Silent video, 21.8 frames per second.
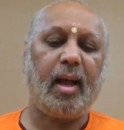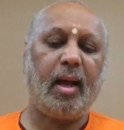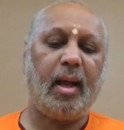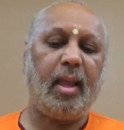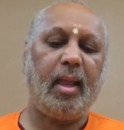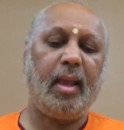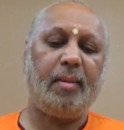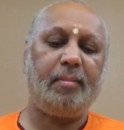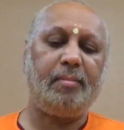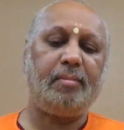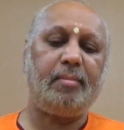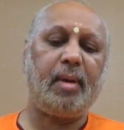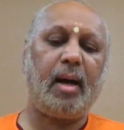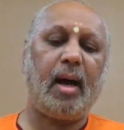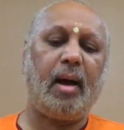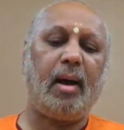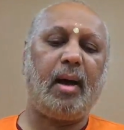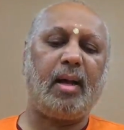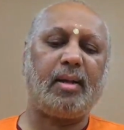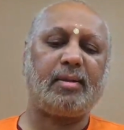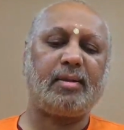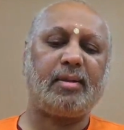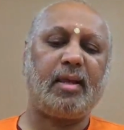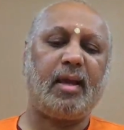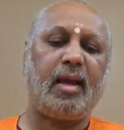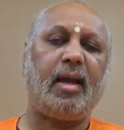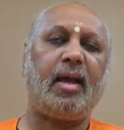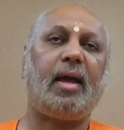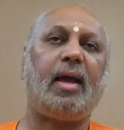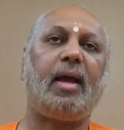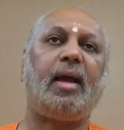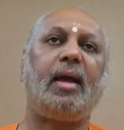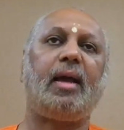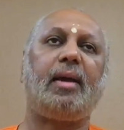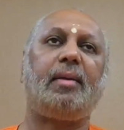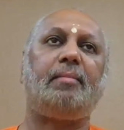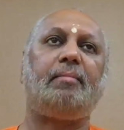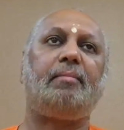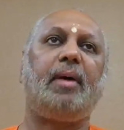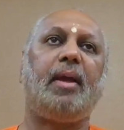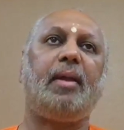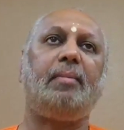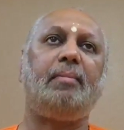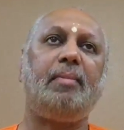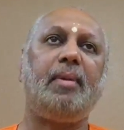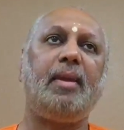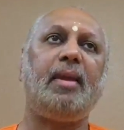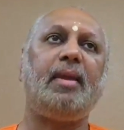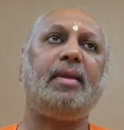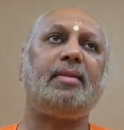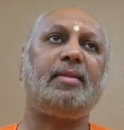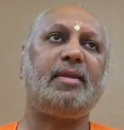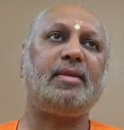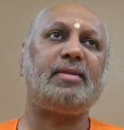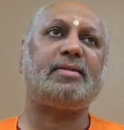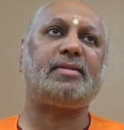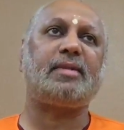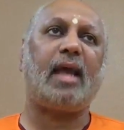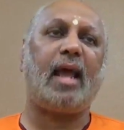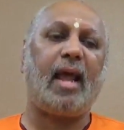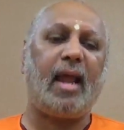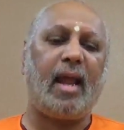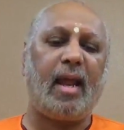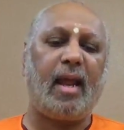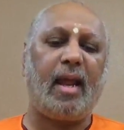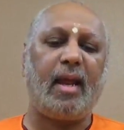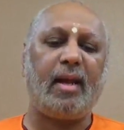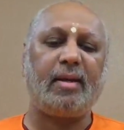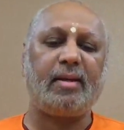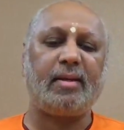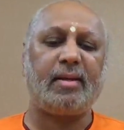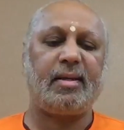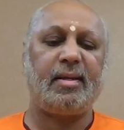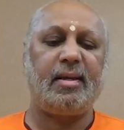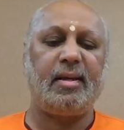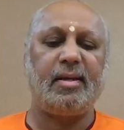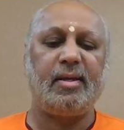ayam artaha, by me this act,